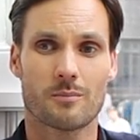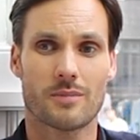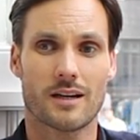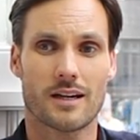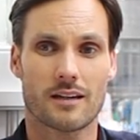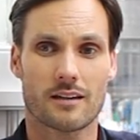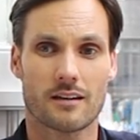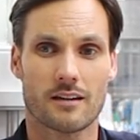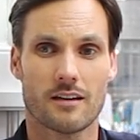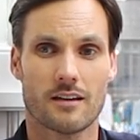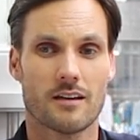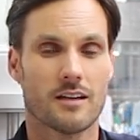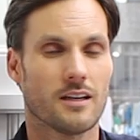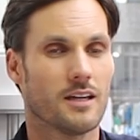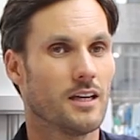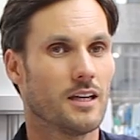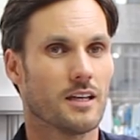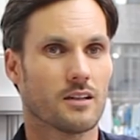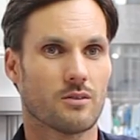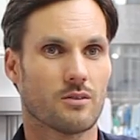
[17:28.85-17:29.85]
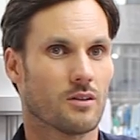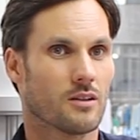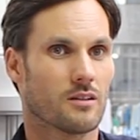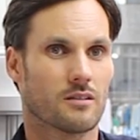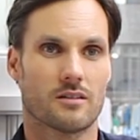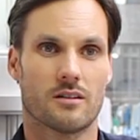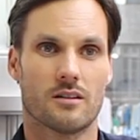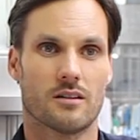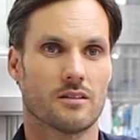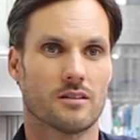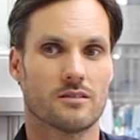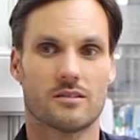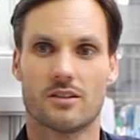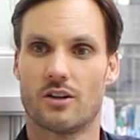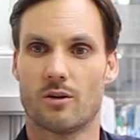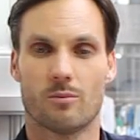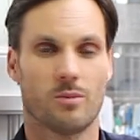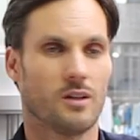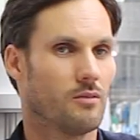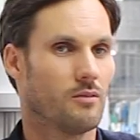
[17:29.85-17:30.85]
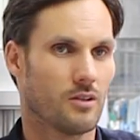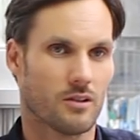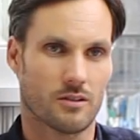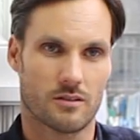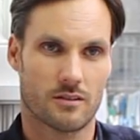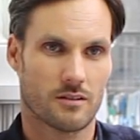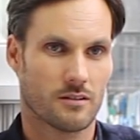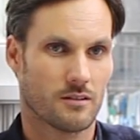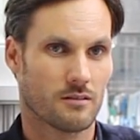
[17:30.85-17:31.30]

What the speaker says: back, it could have gone terribly wrong.